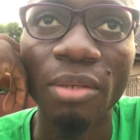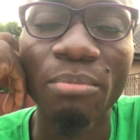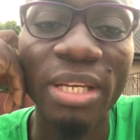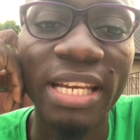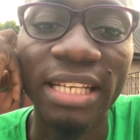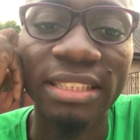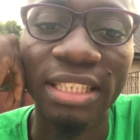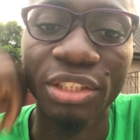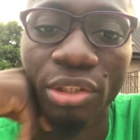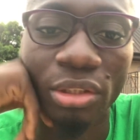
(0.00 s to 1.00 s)
media
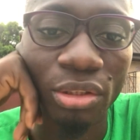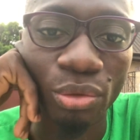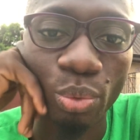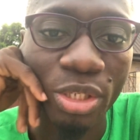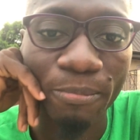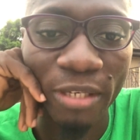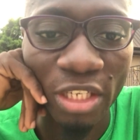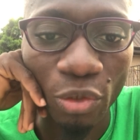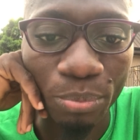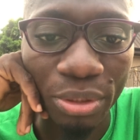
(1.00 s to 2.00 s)
session with
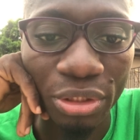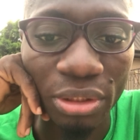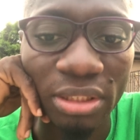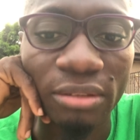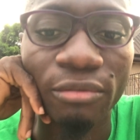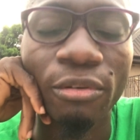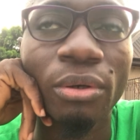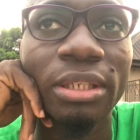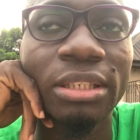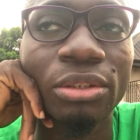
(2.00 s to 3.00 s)
Peter Obi
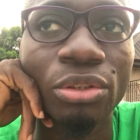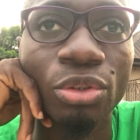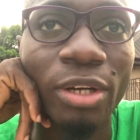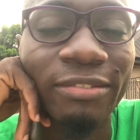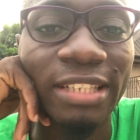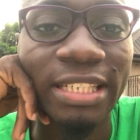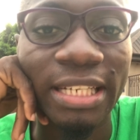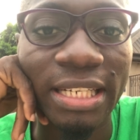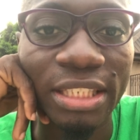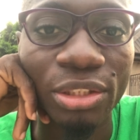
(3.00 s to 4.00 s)
4 days or so after the
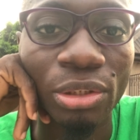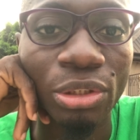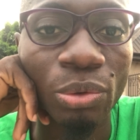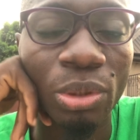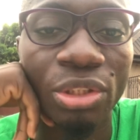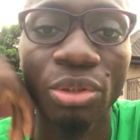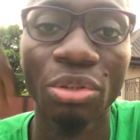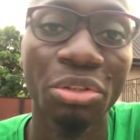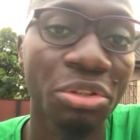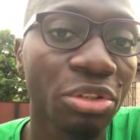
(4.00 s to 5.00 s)
election, you want to
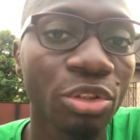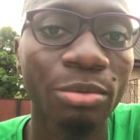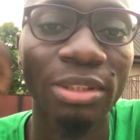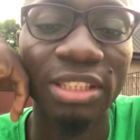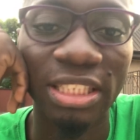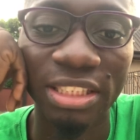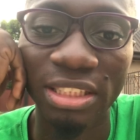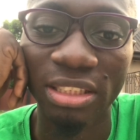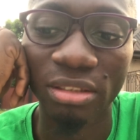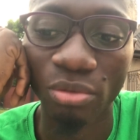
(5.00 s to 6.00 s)
go to YouTube and search
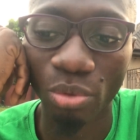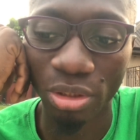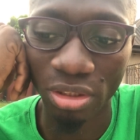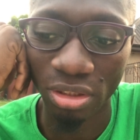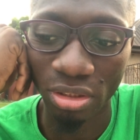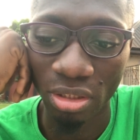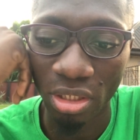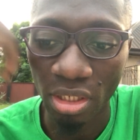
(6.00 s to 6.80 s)
it out and watch it.